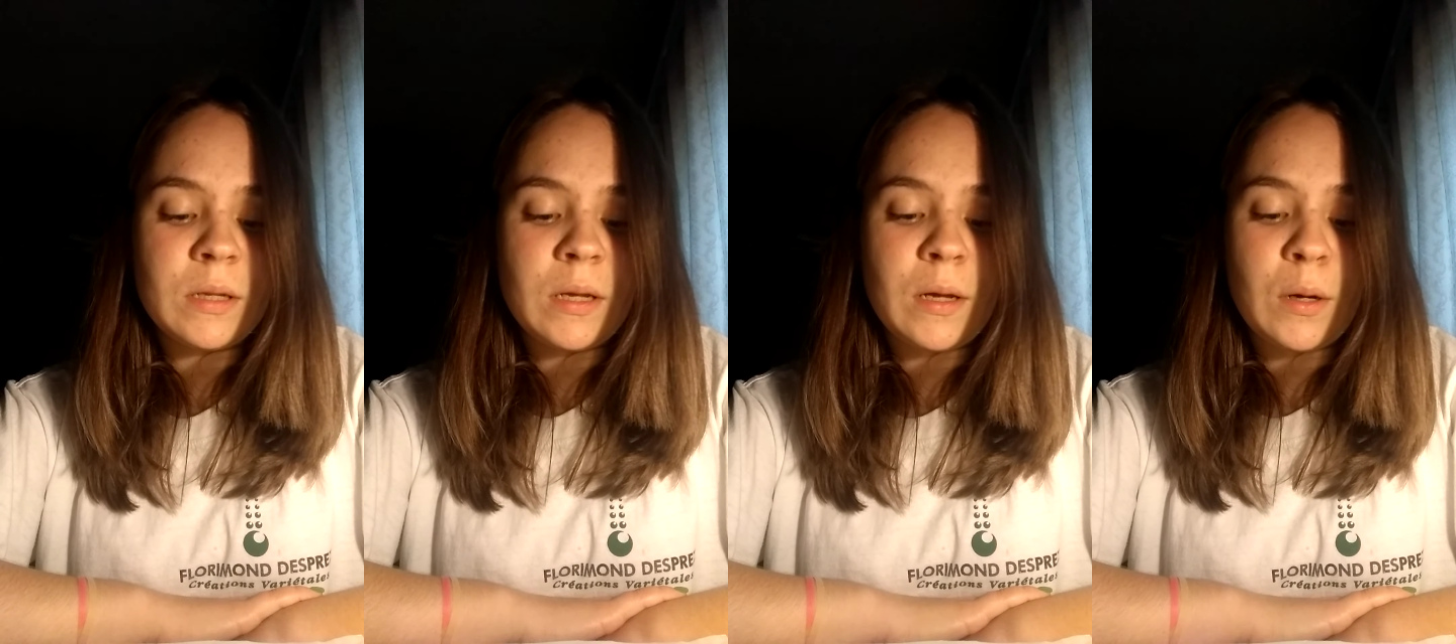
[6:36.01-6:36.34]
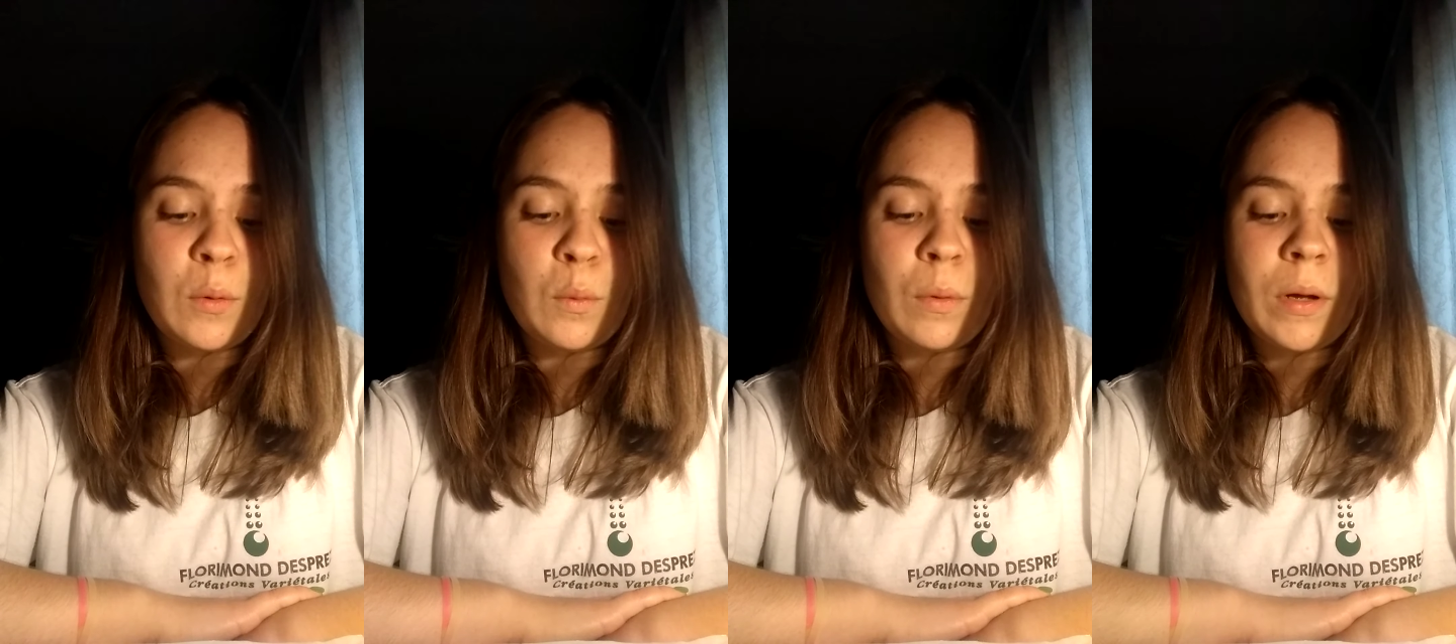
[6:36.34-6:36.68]

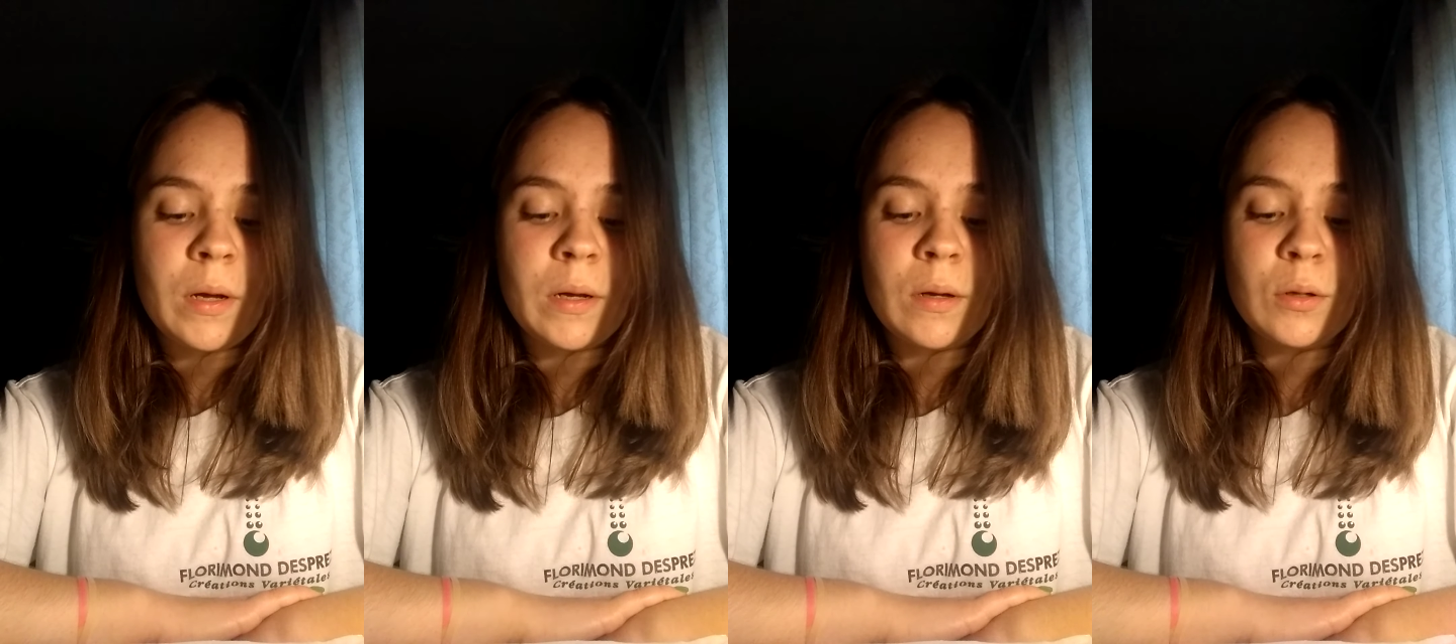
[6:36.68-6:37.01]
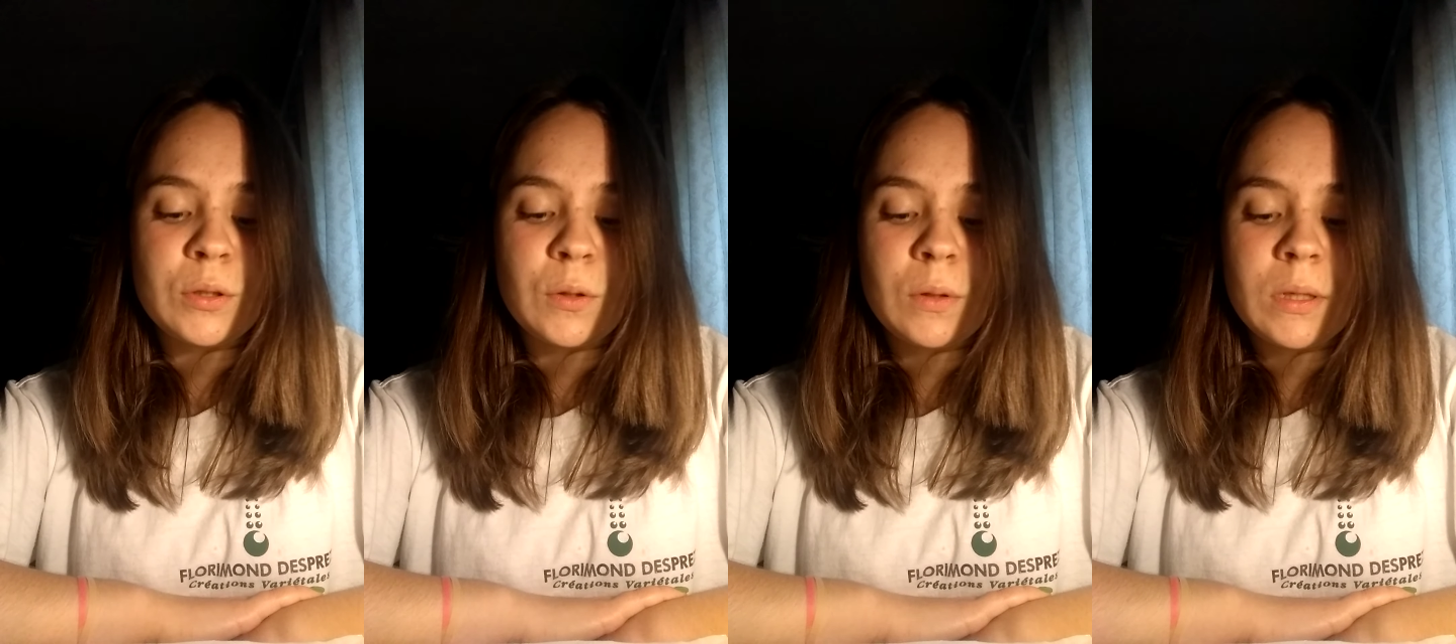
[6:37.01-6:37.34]
there we're
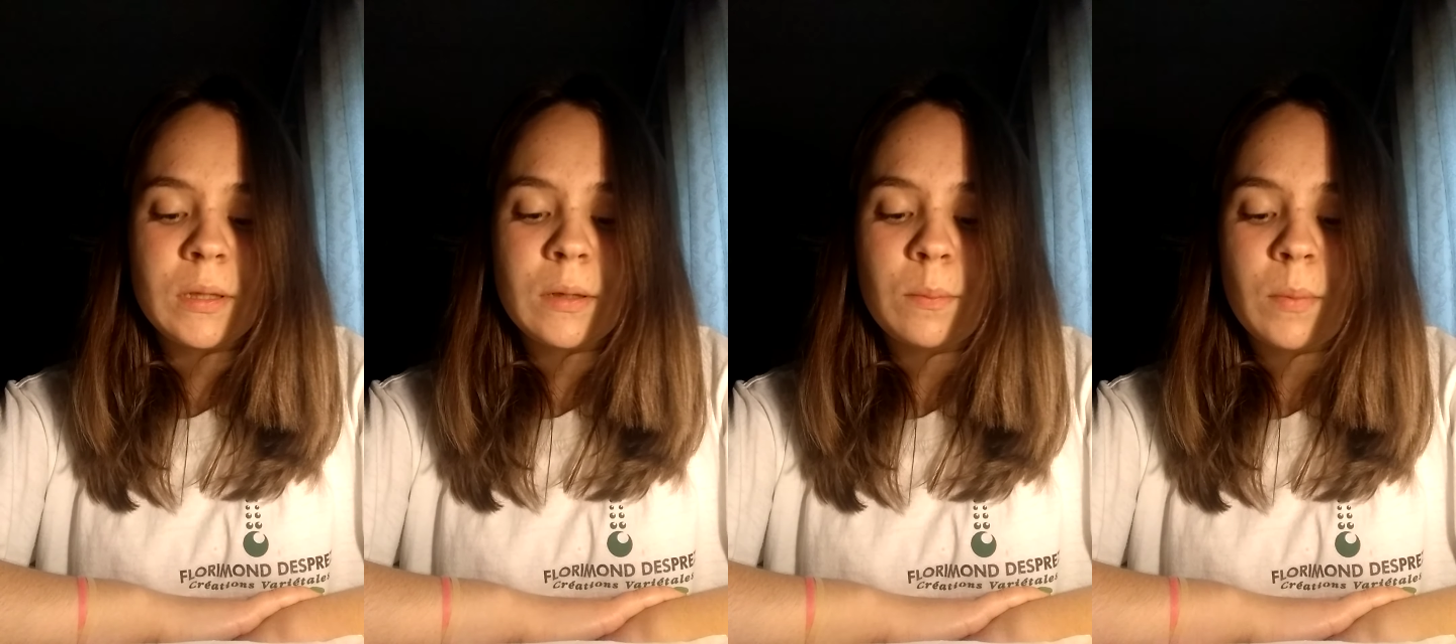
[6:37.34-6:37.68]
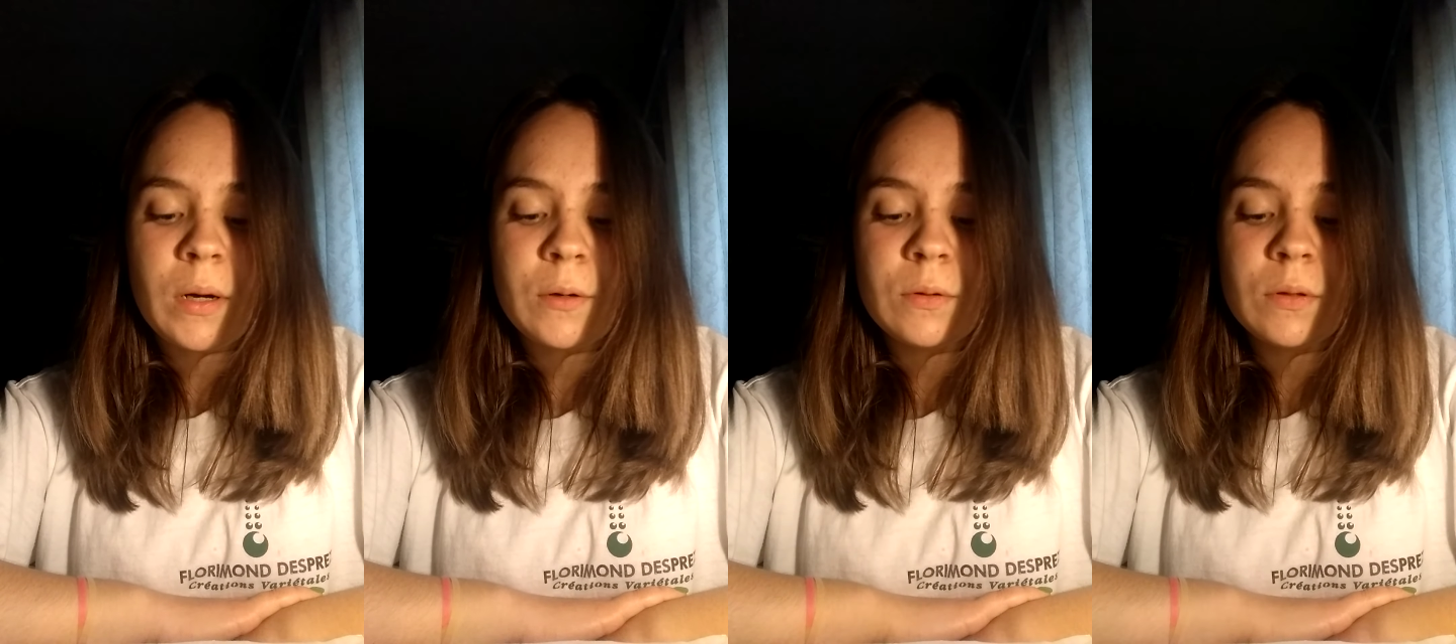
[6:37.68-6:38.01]
talking
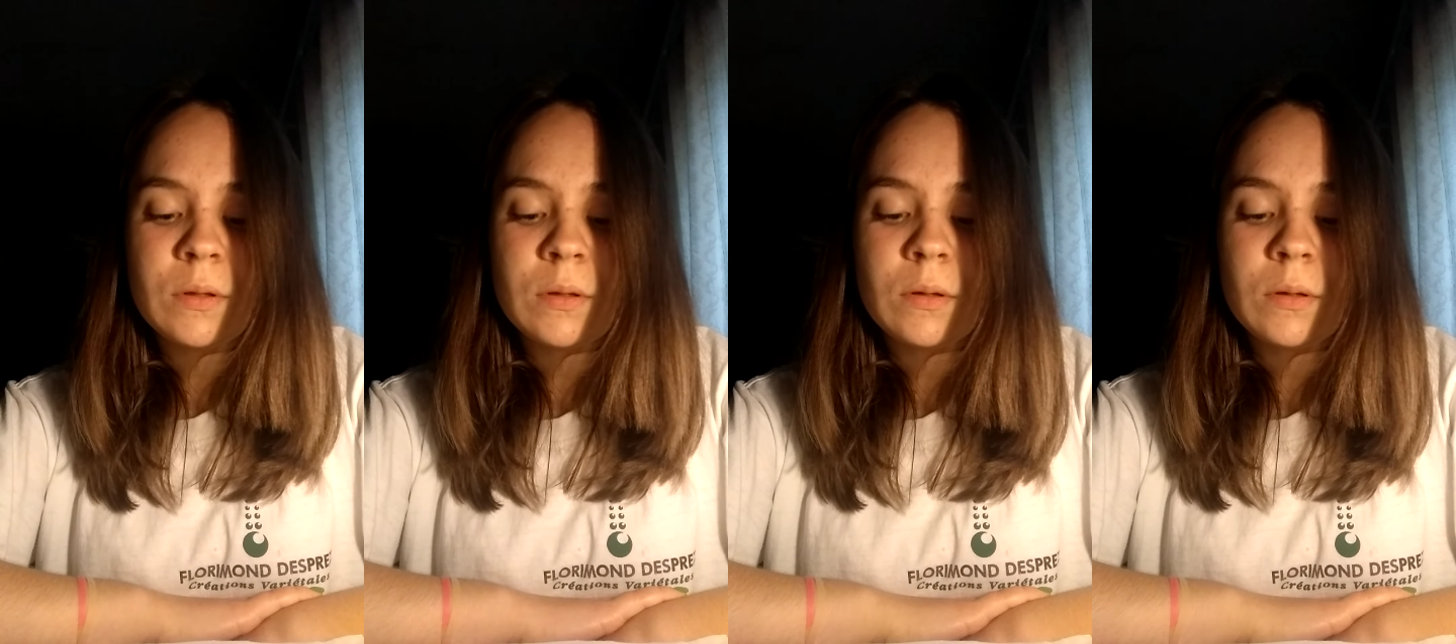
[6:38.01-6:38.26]
about